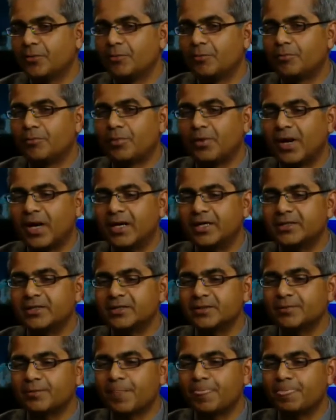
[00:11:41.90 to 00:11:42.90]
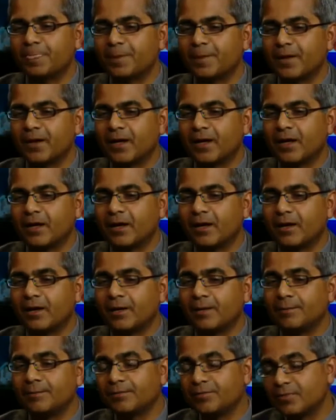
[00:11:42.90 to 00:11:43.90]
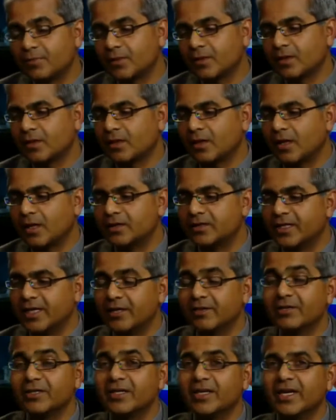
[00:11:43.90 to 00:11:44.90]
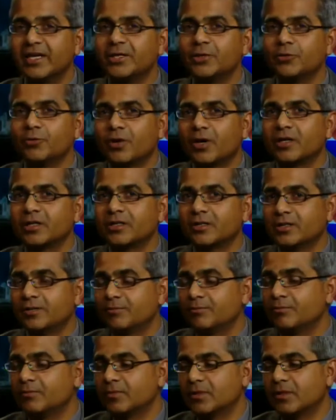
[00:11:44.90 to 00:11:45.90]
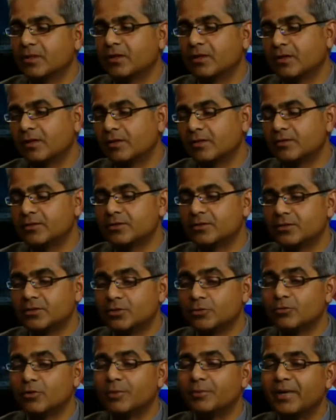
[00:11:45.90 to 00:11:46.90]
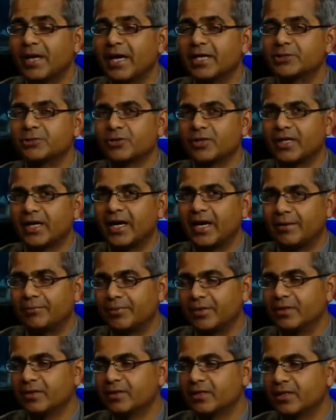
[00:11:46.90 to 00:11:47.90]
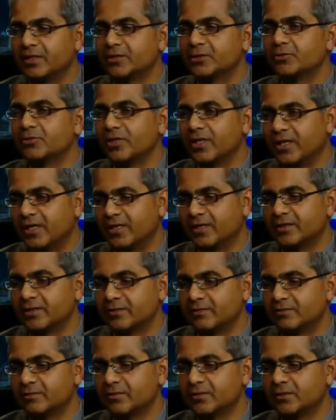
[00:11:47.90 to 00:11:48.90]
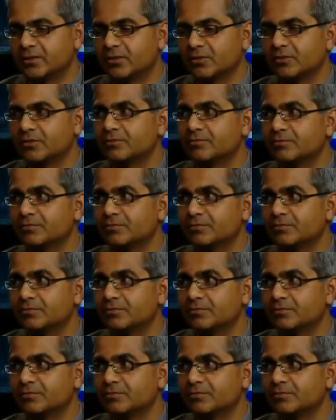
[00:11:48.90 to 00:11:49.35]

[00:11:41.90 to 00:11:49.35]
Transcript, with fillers: But uh, at the end of the day, you are the uh, you will be actually happy that you did it. Right. So I mean, because you